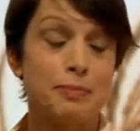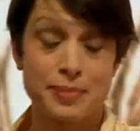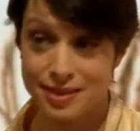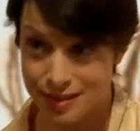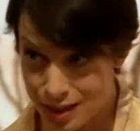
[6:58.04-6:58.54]

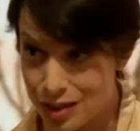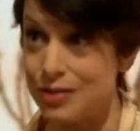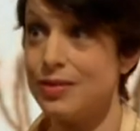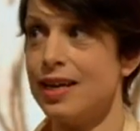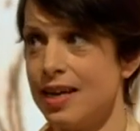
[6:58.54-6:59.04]

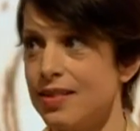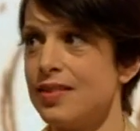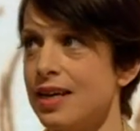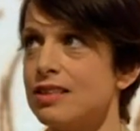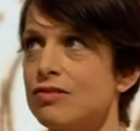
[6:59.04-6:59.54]
Absolutely,
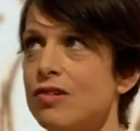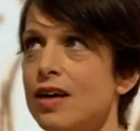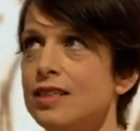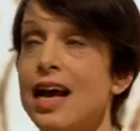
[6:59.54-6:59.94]
that's right.